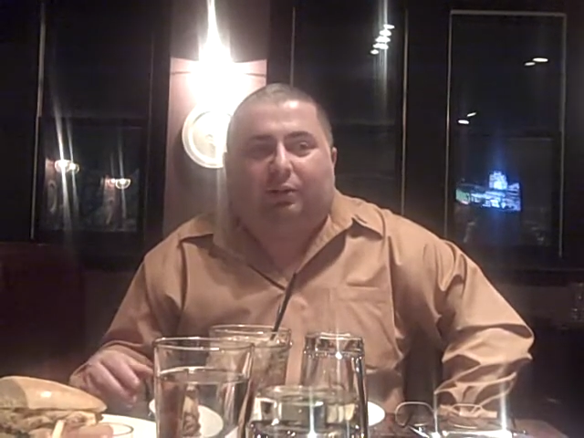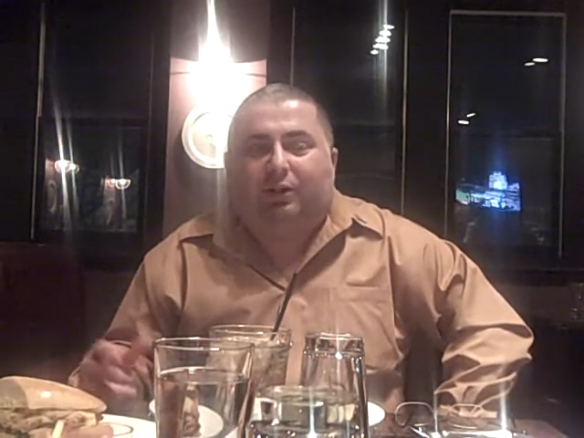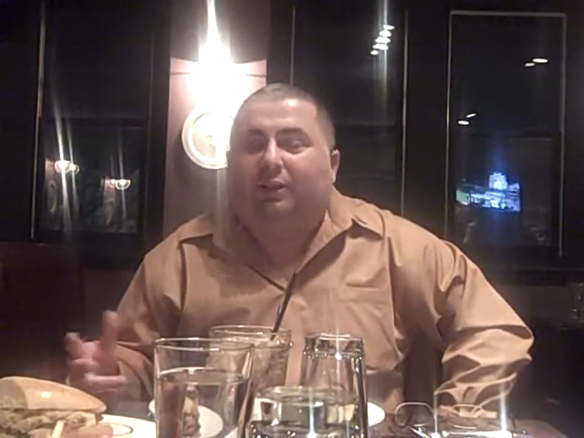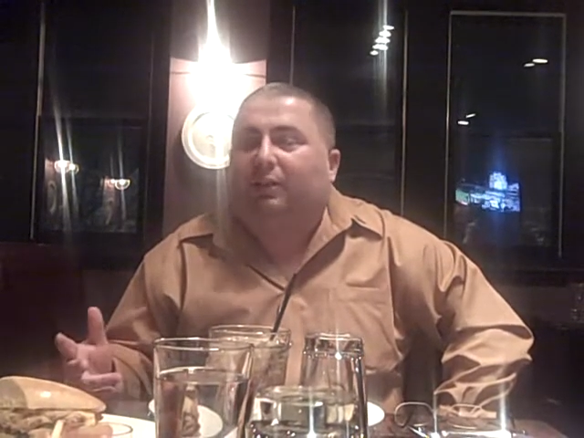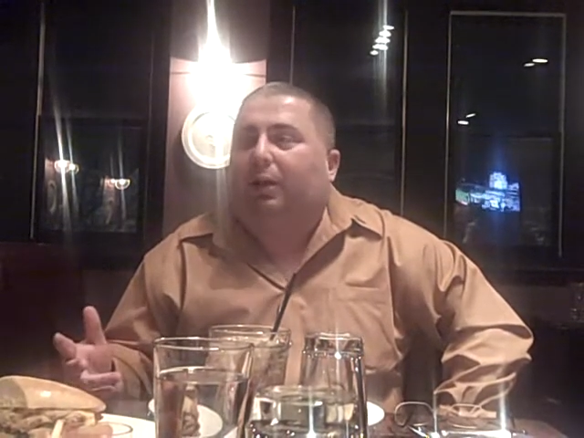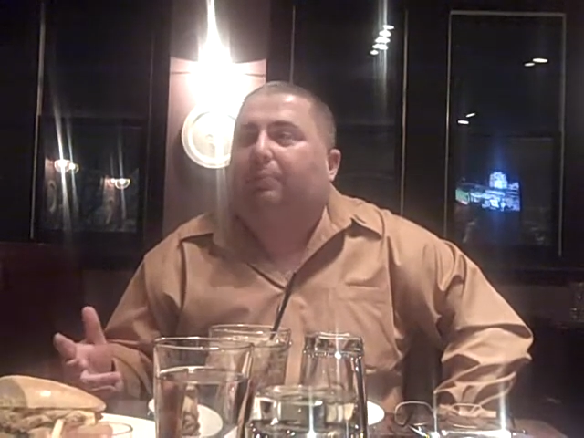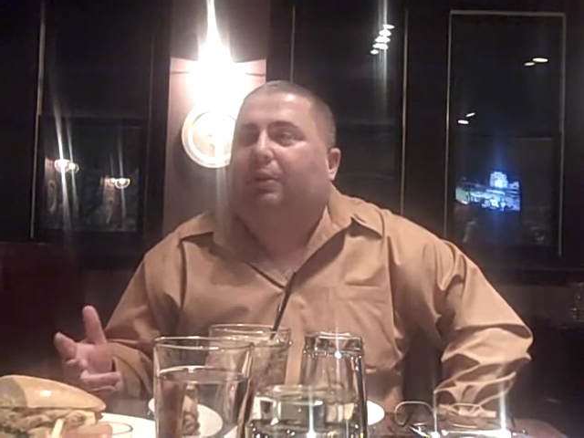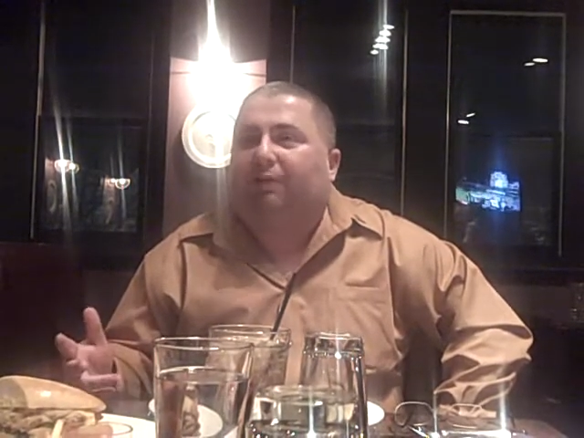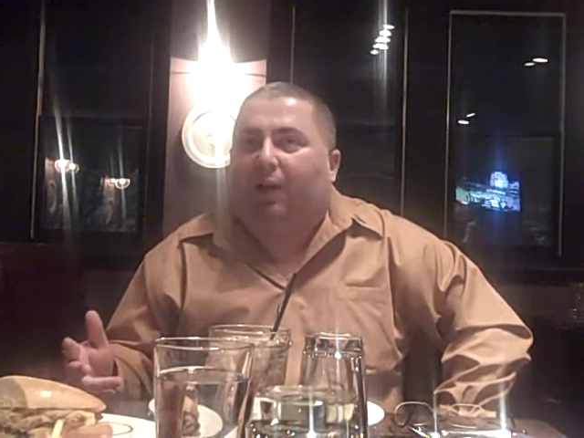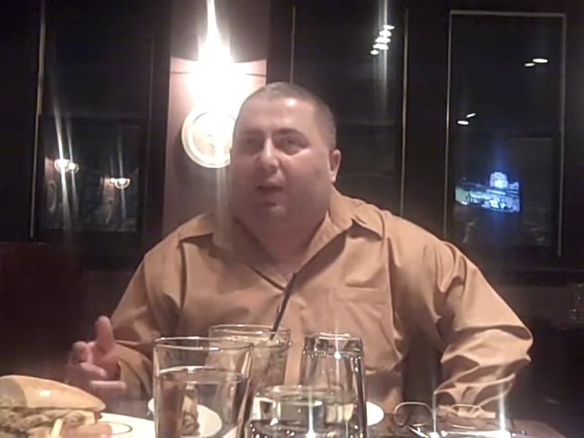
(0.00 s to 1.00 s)
you need to come
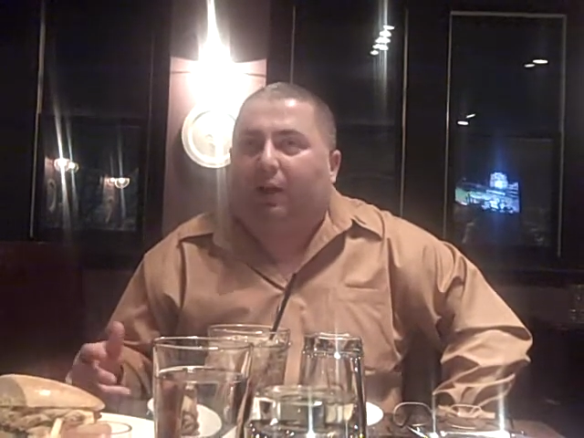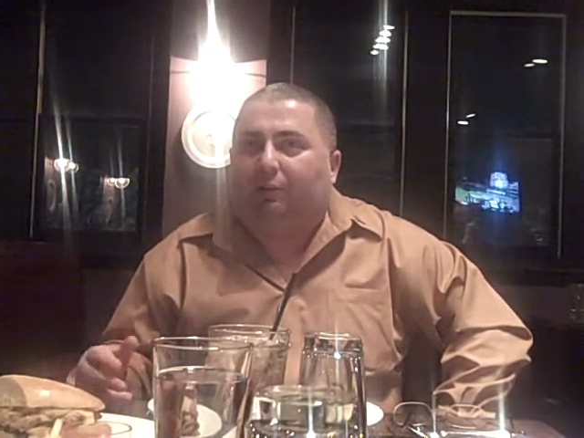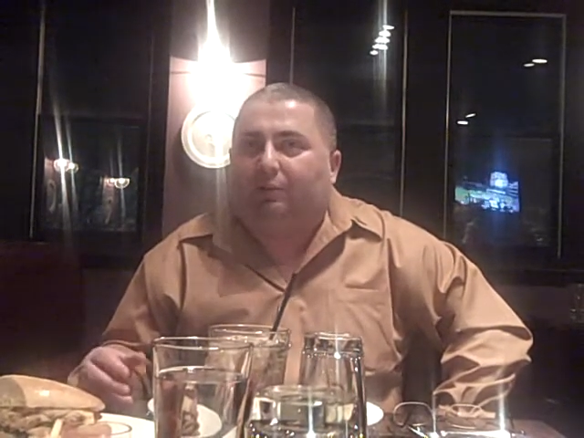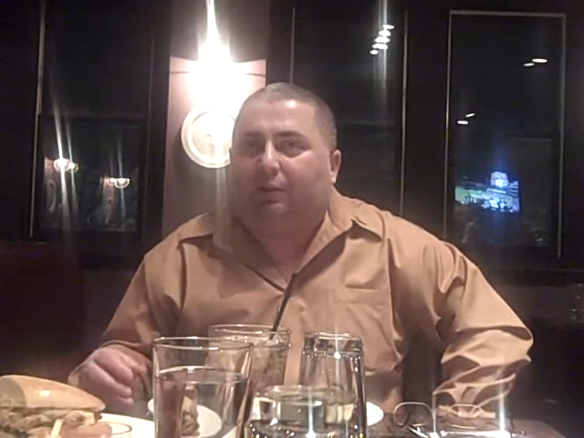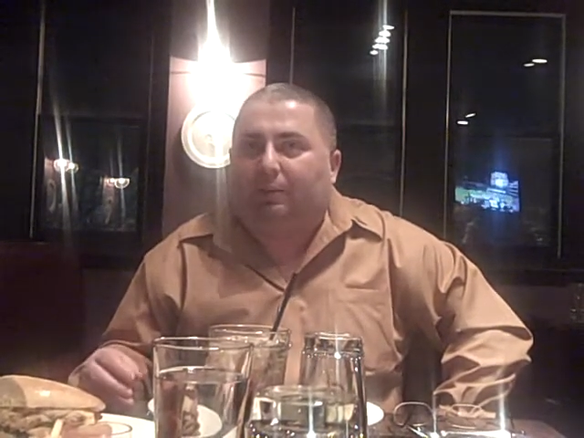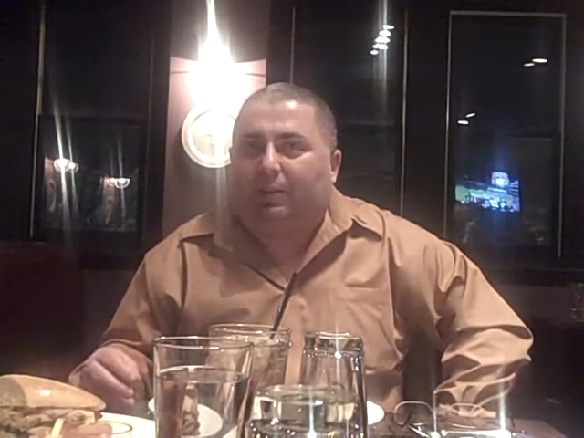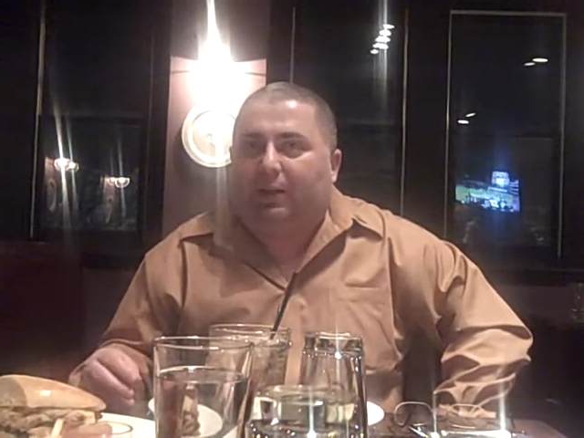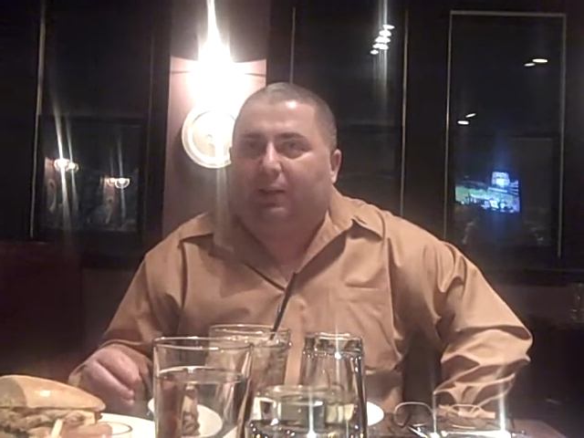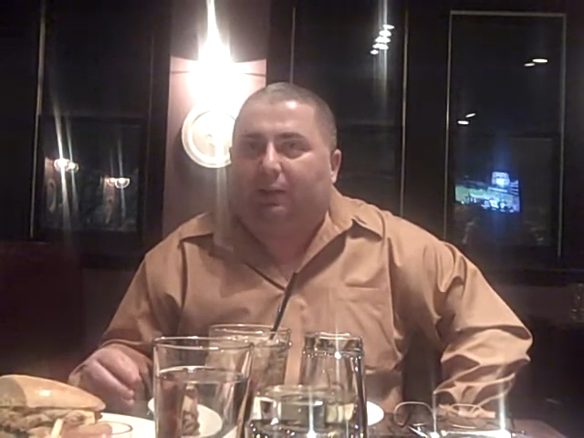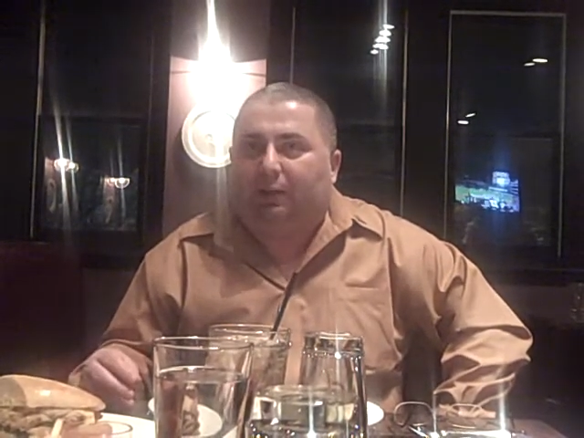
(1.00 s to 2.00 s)
to the firehouse
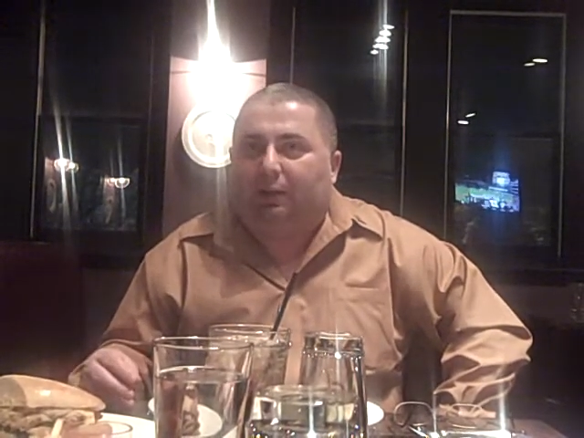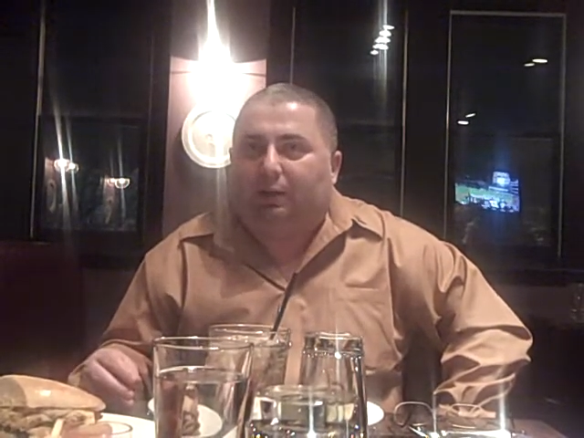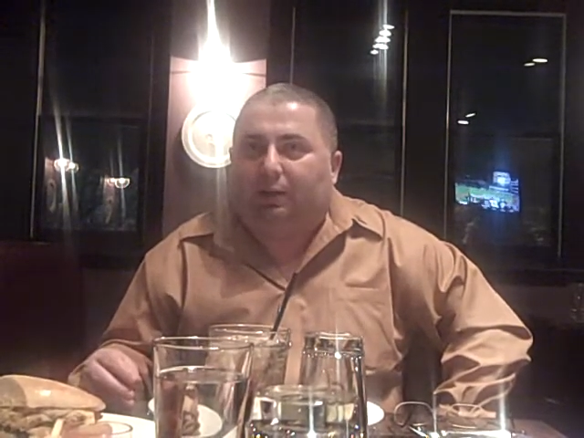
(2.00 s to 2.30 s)
immediately.